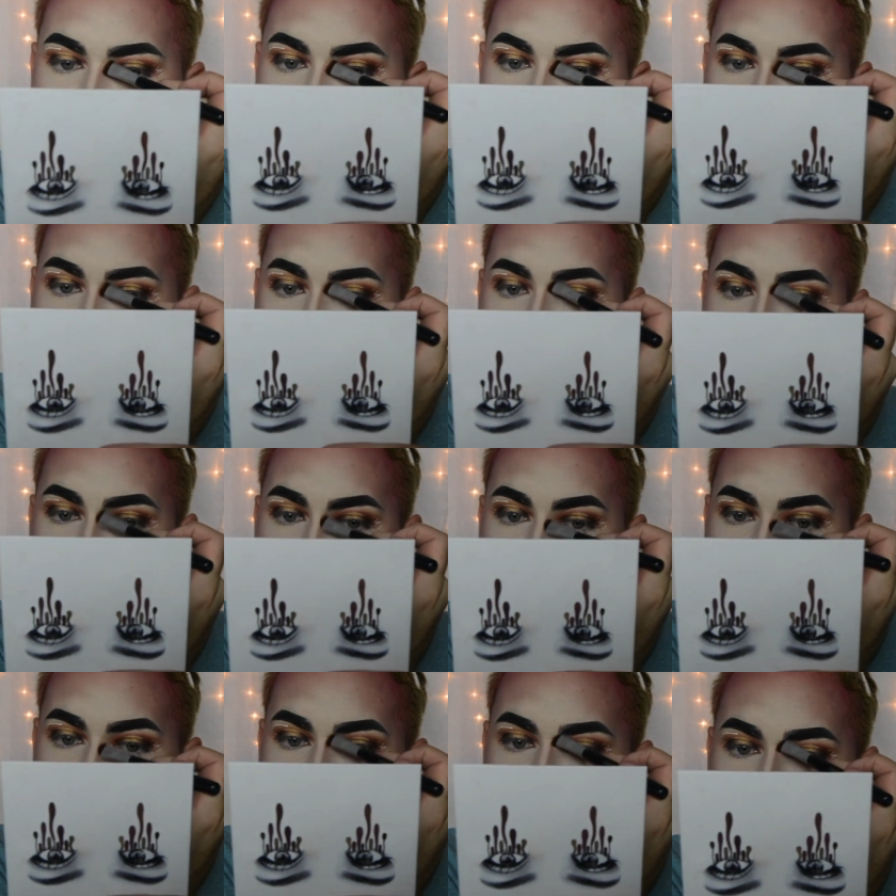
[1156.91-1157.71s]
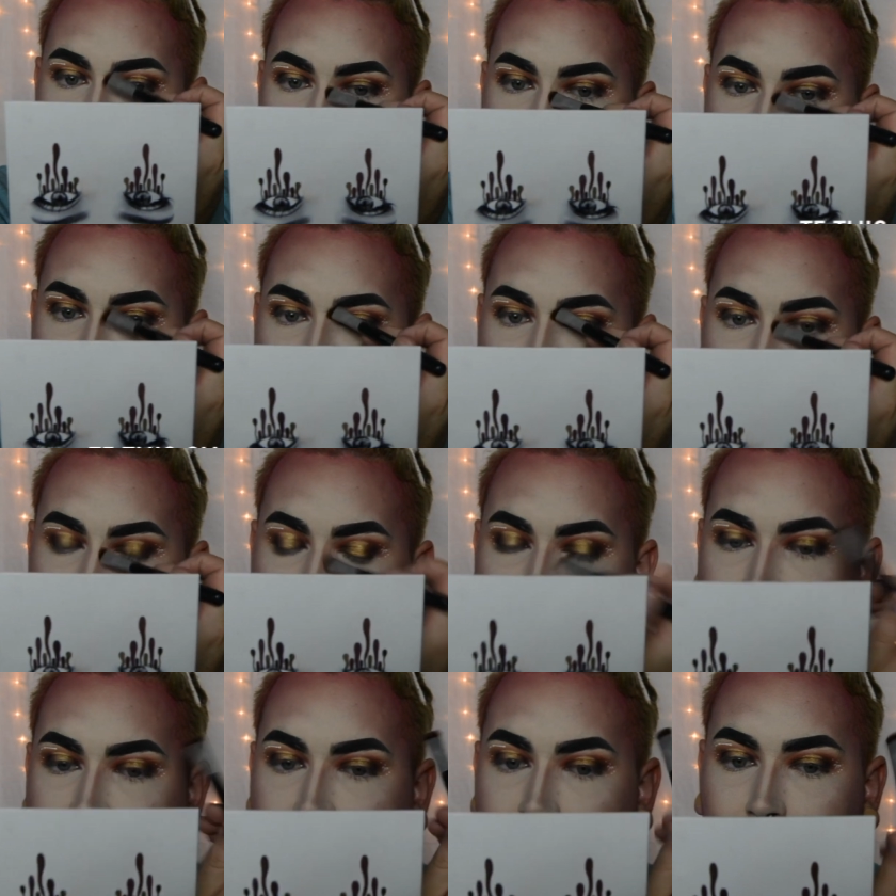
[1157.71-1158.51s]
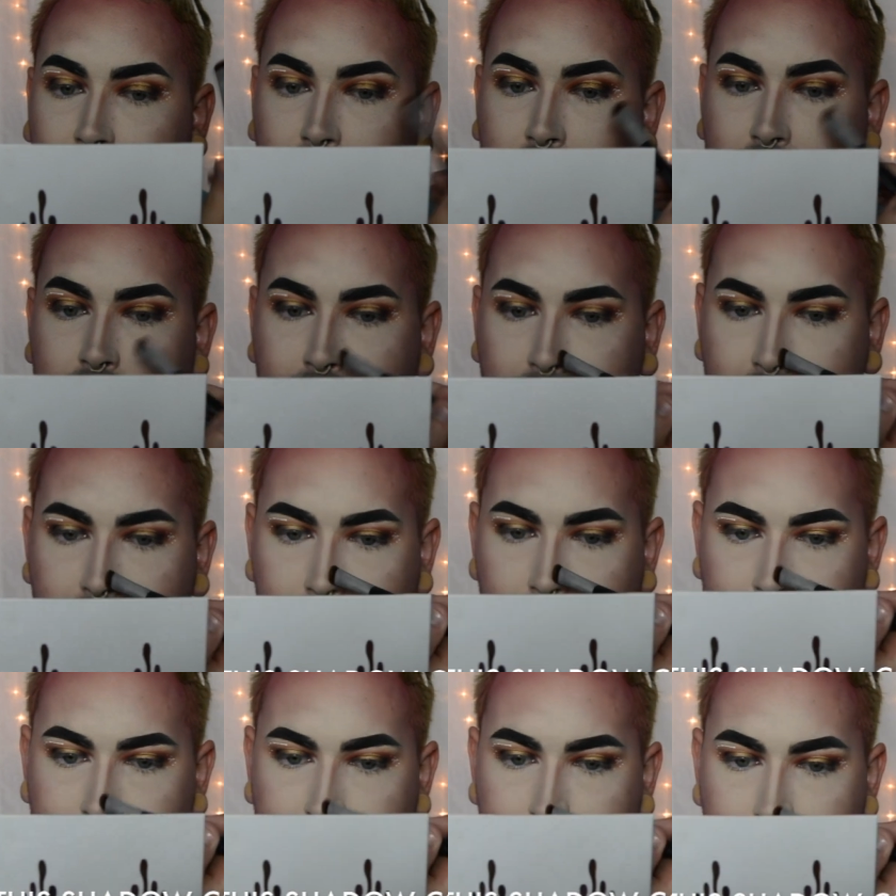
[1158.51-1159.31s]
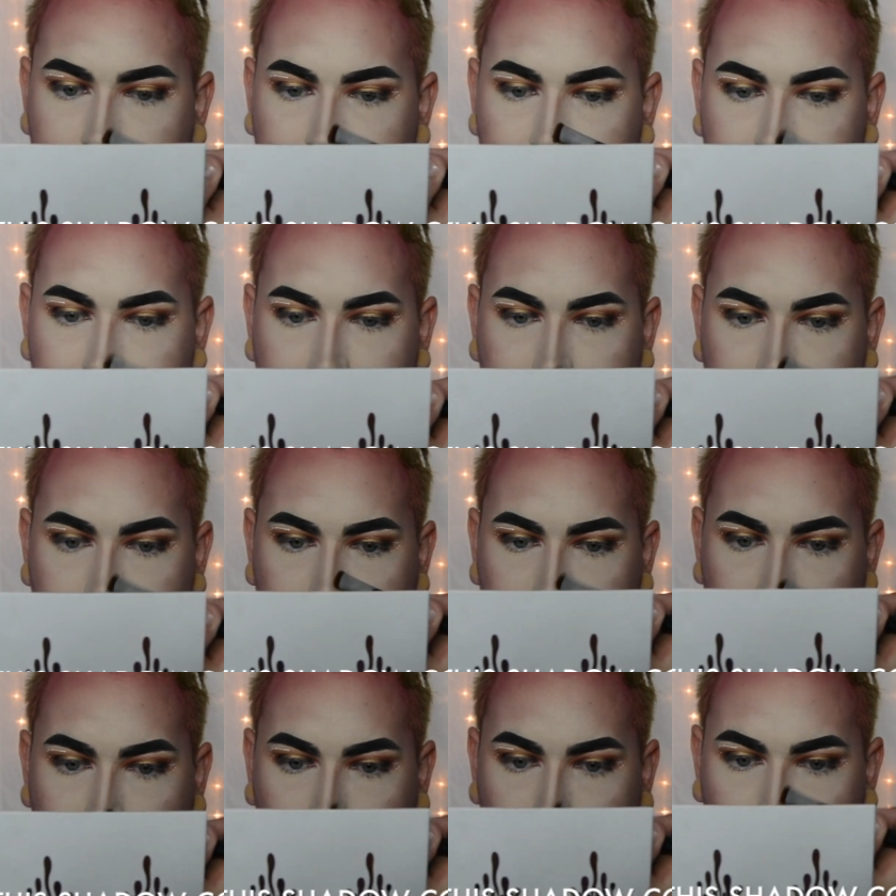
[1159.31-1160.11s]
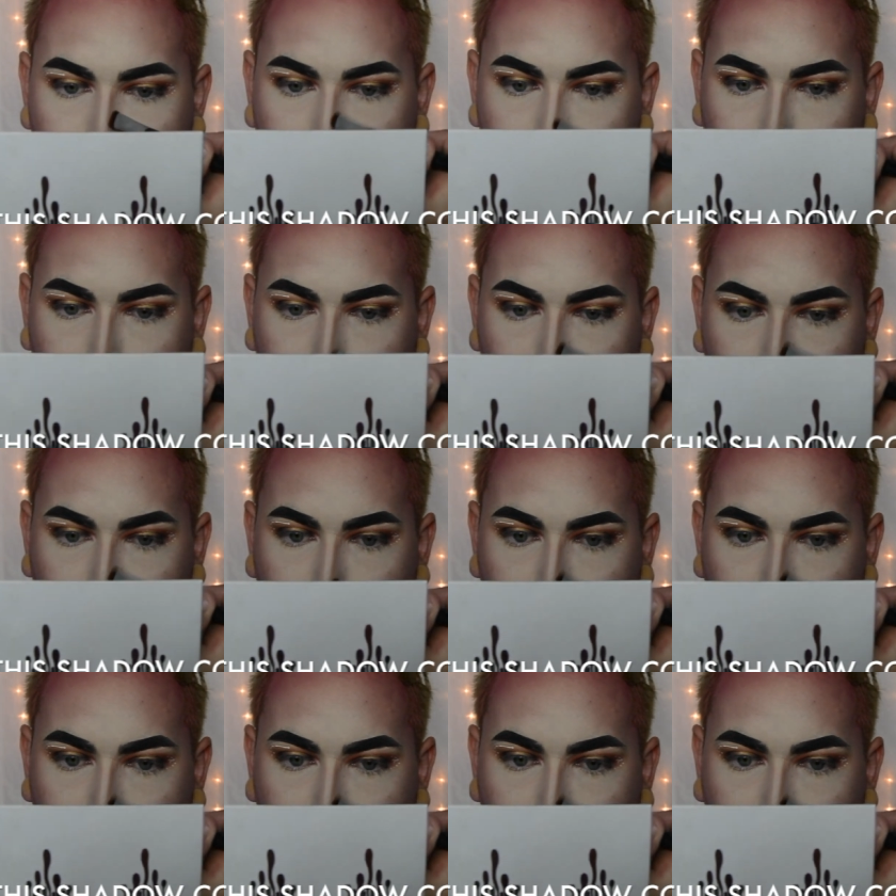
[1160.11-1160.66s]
That's going to give us the effect. That's going to give us the illusion.